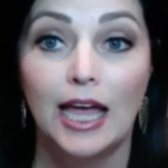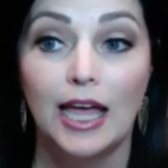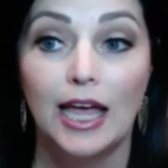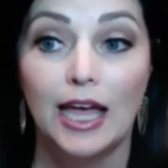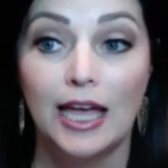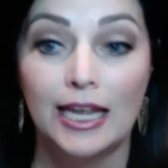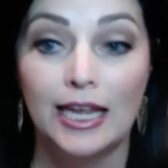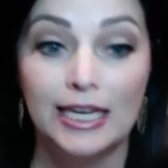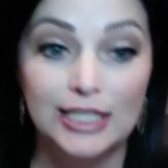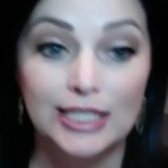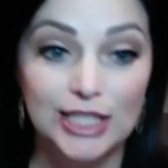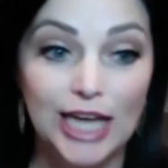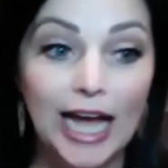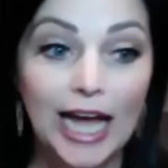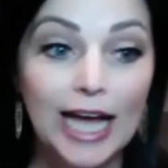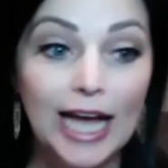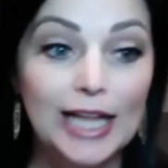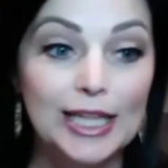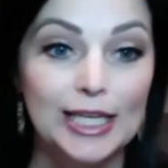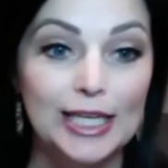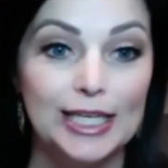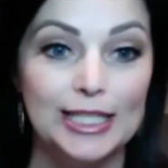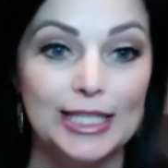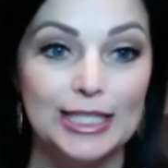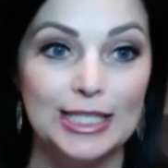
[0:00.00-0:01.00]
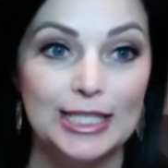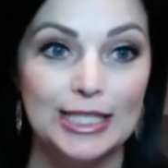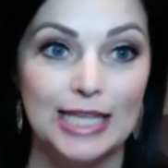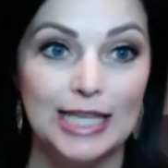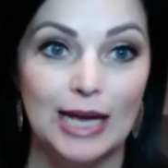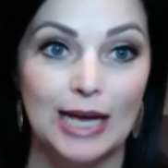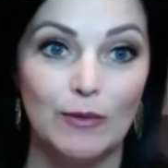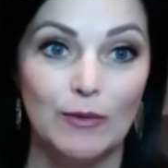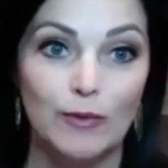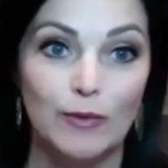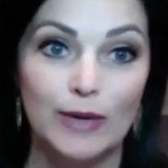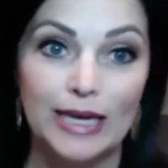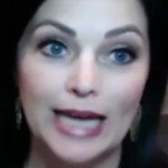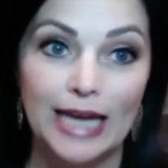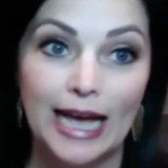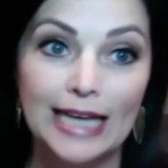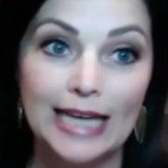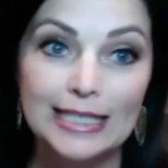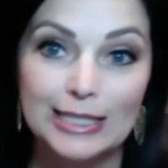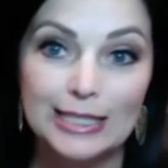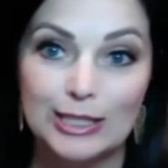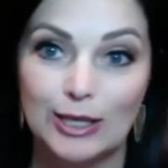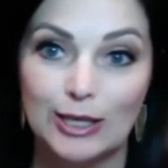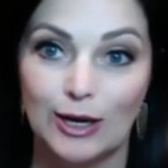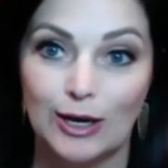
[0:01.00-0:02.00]
and a challenge that we
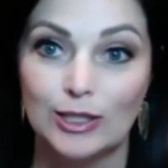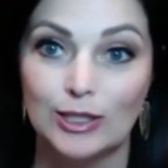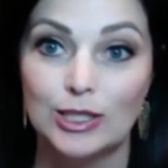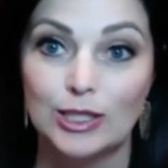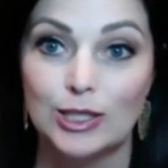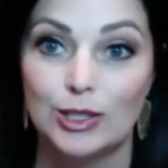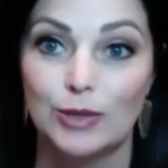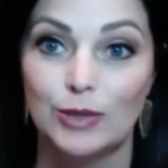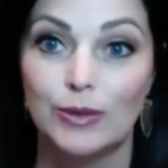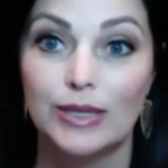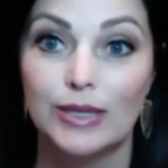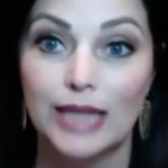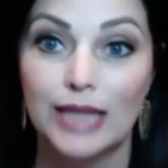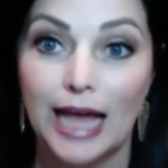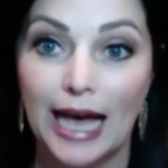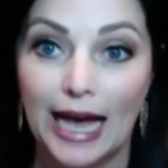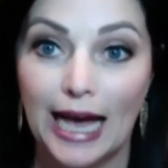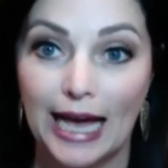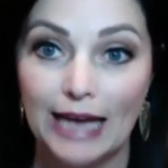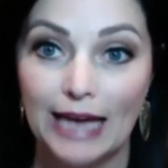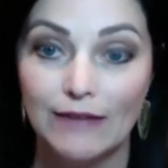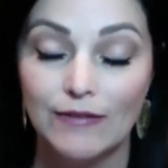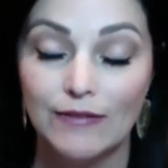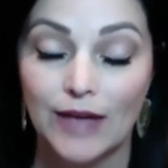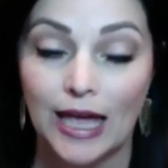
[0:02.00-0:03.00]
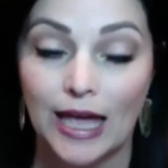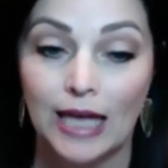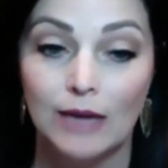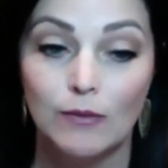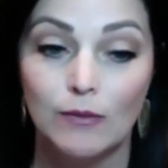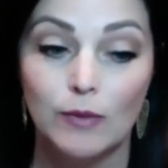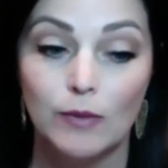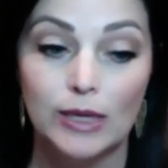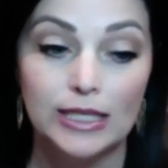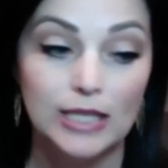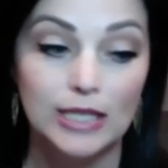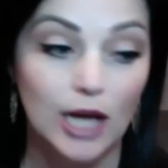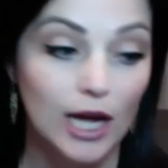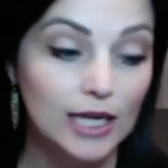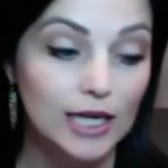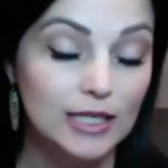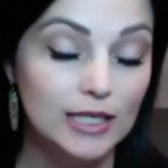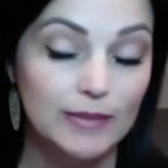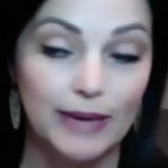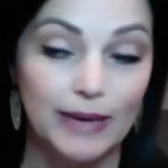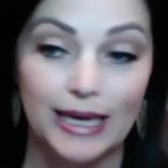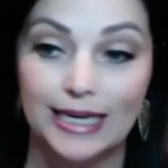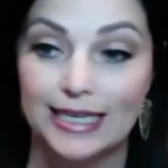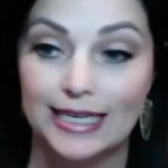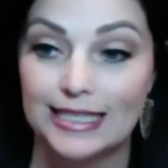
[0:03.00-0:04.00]
ask y'all to do a live. And we talked
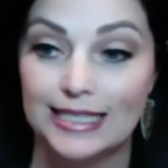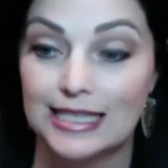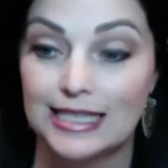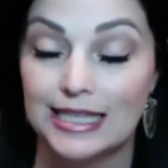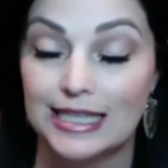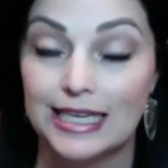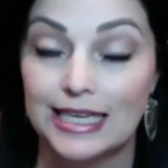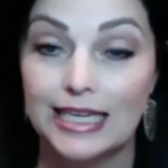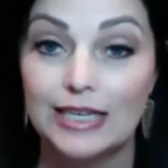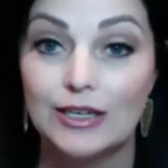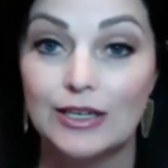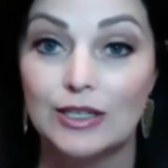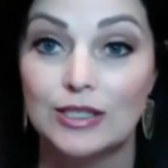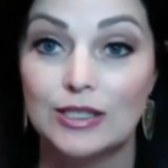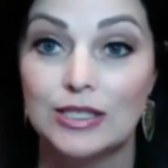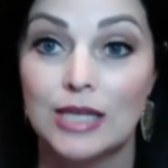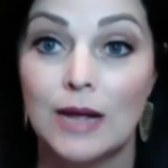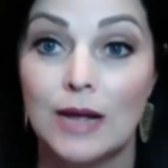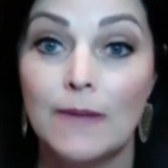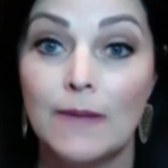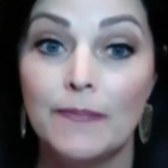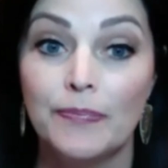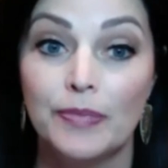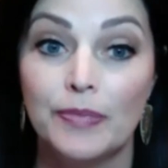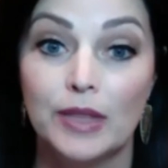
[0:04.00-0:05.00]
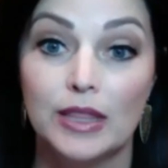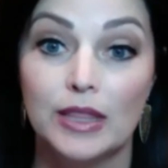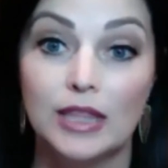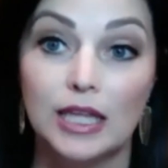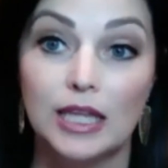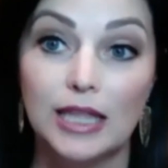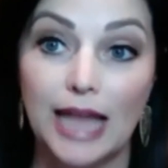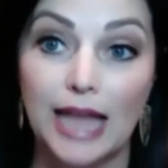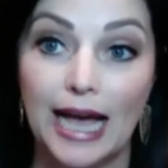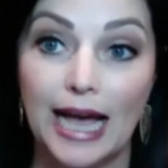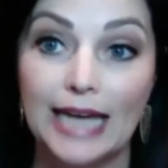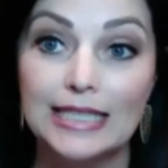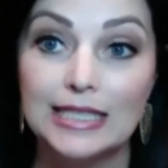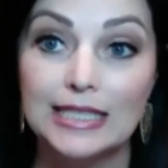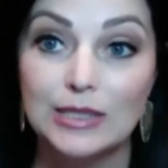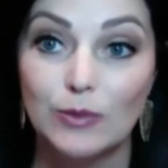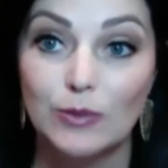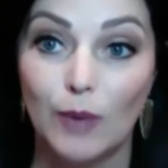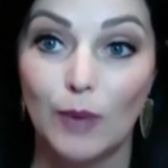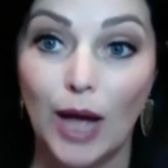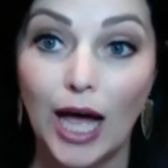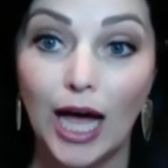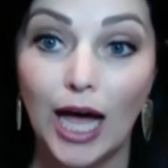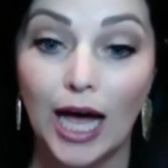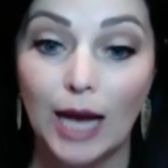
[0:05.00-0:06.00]
about it as leaders. The last
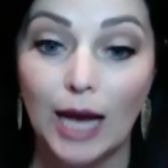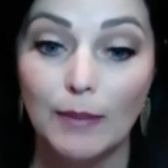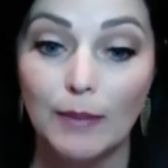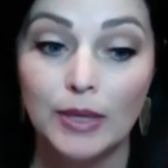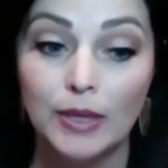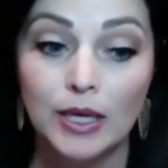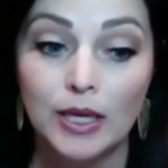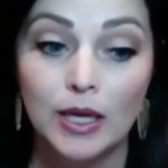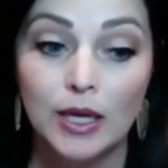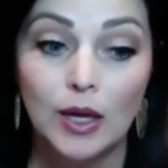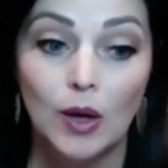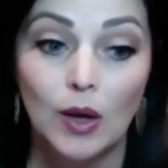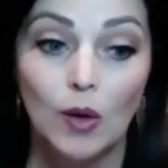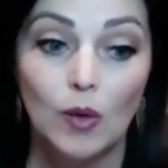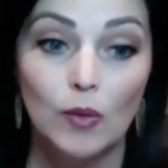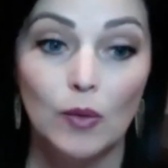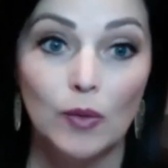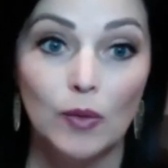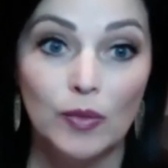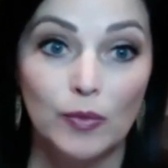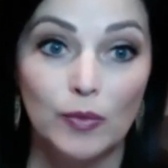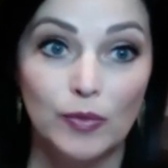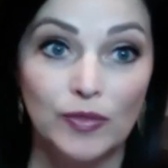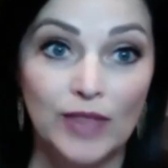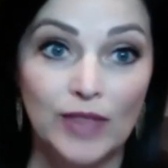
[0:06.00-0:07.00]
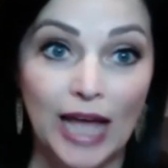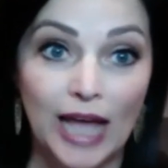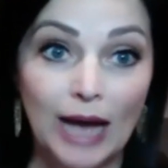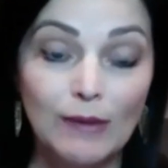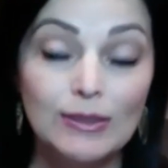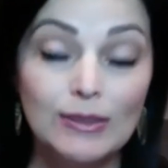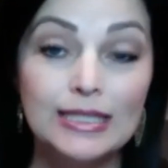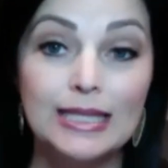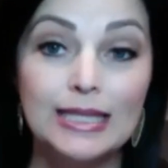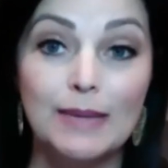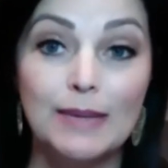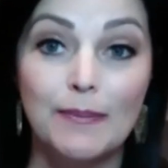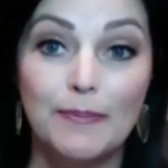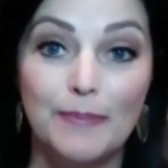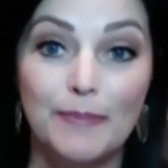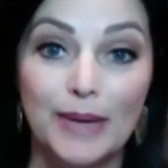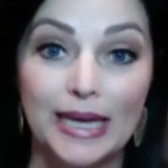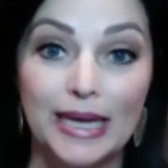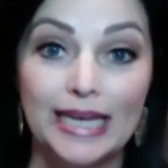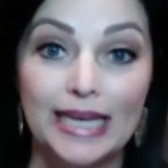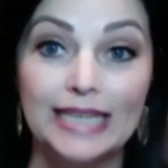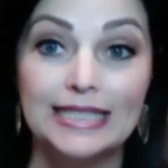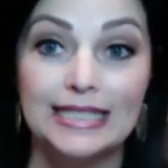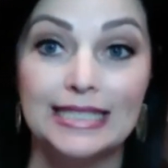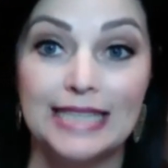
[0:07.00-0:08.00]
swap, that was the
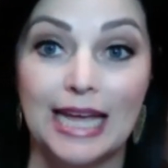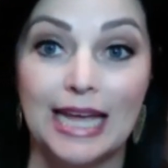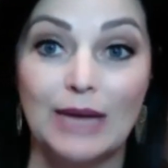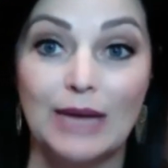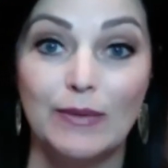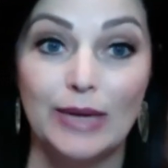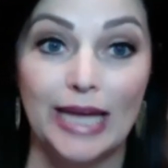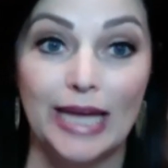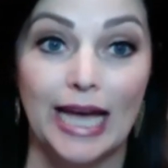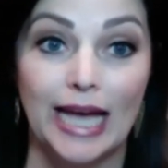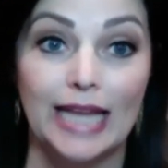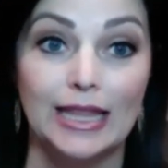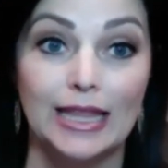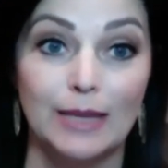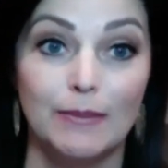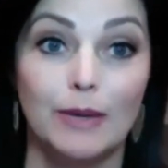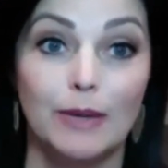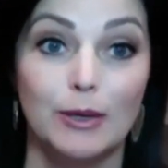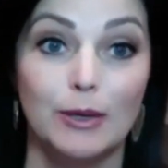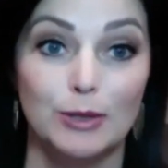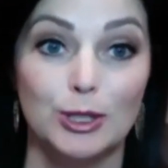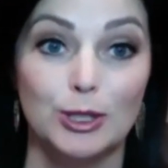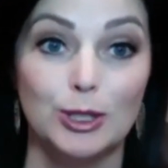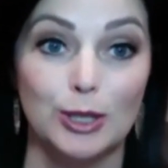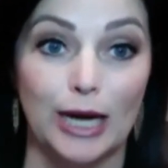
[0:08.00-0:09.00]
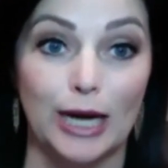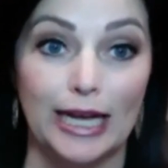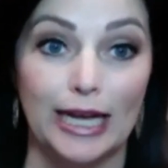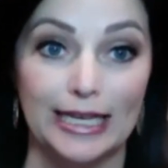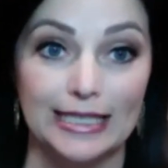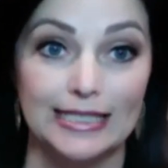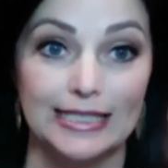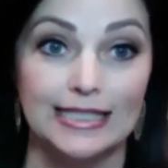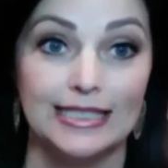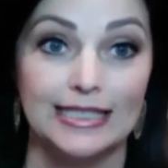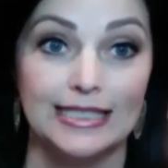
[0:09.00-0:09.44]
biggest day we had the most strikes,